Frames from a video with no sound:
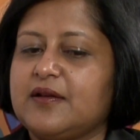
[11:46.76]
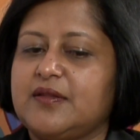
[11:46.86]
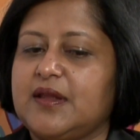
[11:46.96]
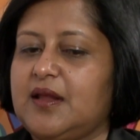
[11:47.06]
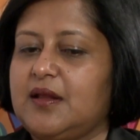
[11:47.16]

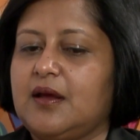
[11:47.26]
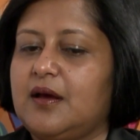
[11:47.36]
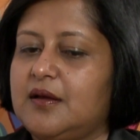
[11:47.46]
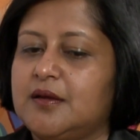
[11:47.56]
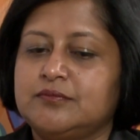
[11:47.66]
say
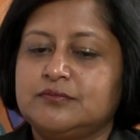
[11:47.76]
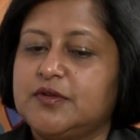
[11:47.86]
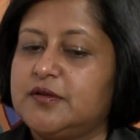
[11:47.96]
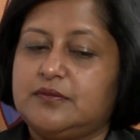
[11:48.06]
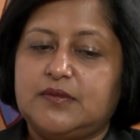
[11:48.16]

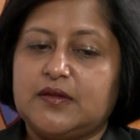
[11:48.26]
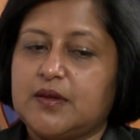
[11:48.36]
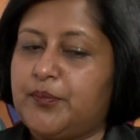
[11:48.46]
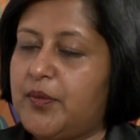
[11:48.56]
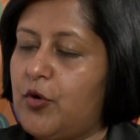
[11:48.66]
there's a
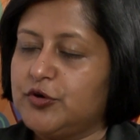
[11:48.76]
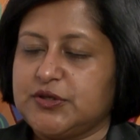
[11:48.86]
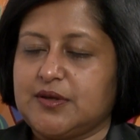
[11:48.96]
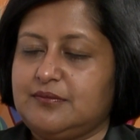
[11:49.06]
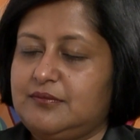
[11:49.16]

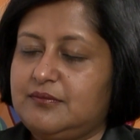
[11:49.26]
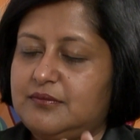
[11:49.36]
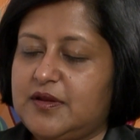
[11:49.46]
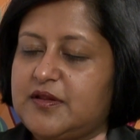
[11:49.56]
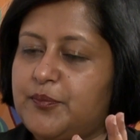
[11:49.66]
promotion,
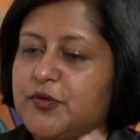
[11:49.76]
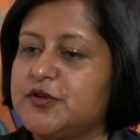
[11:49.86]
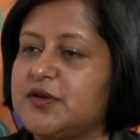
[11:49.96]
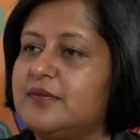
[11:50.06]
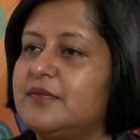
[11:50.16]
there's a
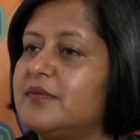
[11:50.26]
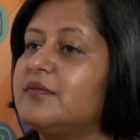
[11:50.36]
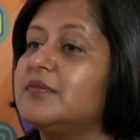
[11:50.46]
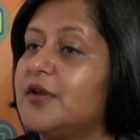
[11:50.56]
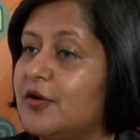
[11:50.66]
position,
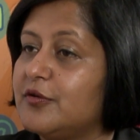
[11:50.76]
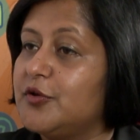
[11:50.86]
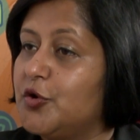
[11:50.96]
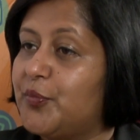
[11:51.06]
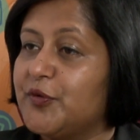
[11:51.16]
you know,
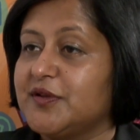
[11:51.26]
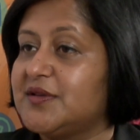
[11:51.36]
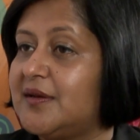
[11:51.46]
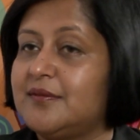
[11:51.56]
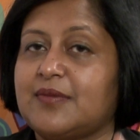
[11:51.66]
new
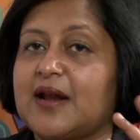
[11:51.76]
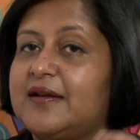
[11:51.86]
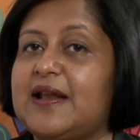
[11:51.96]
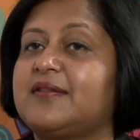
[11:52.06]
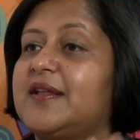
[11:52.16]
position at,
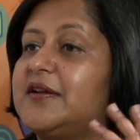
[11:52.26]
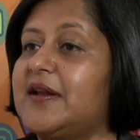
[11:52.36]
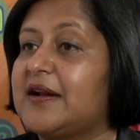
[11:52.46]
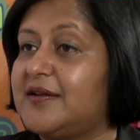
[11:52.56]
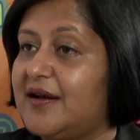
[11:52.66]
let's say, a
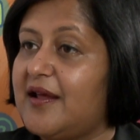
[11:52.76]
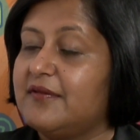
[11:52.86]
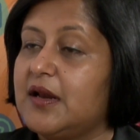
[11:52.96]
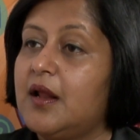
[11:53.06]
director level.